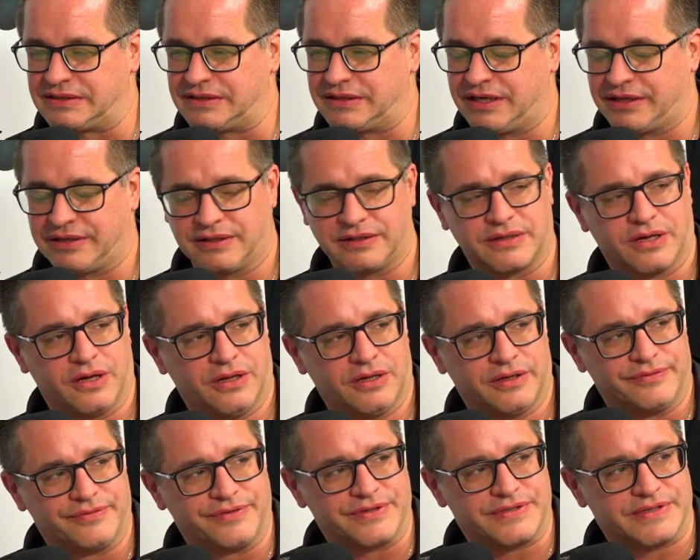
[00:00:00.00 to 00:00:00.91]
The States, I think, and
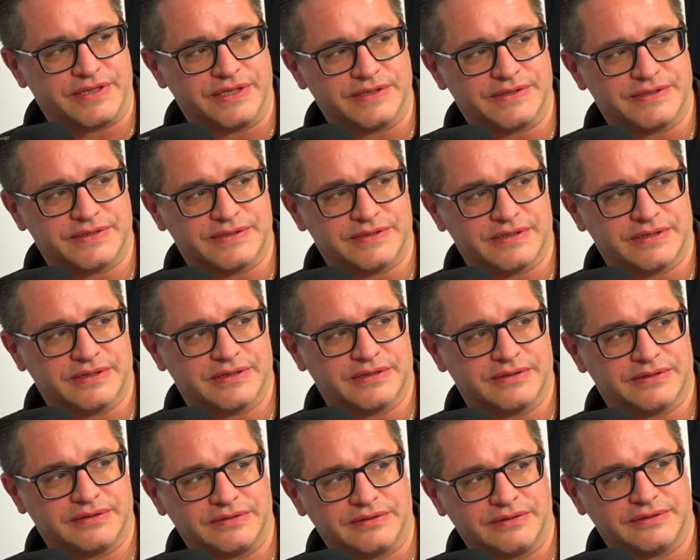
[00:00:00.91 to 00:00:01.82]
yeah. I think all of the
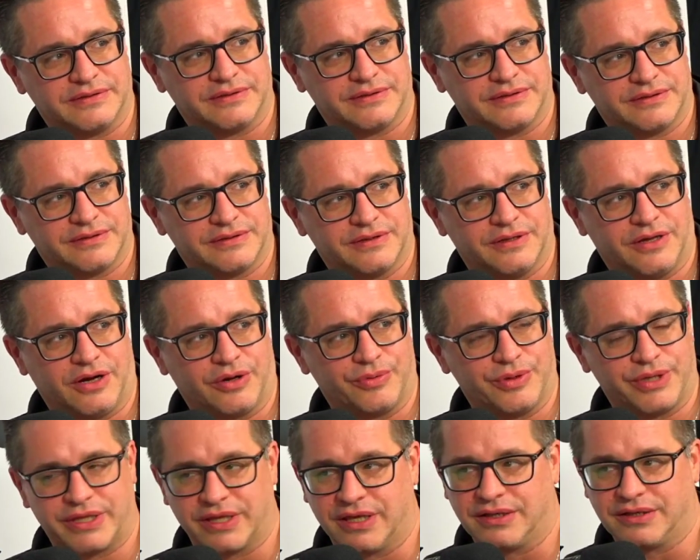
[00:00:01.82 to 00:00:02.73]
States is a
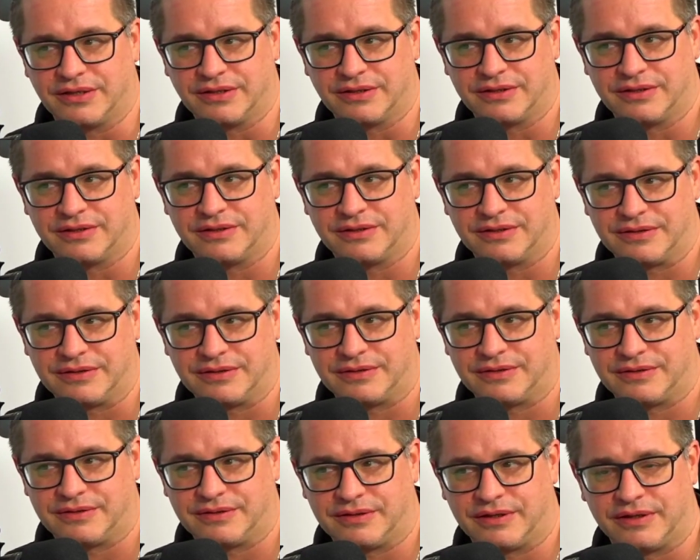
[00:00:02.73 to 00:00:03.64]
long weekend.
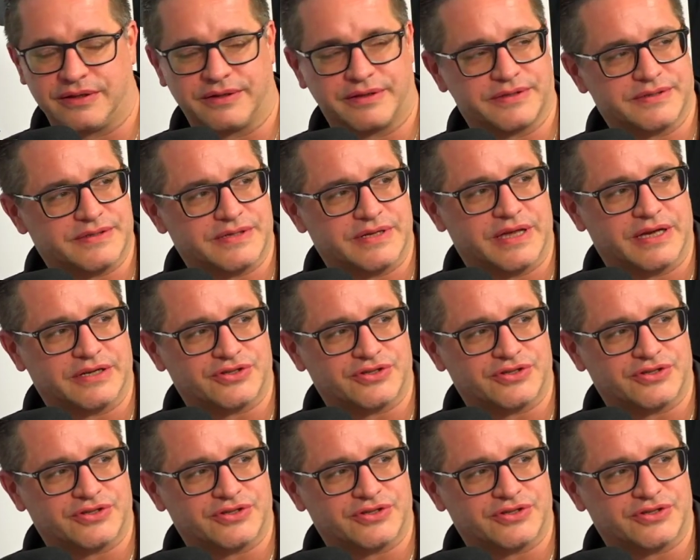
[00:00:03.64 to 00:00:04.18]
Really?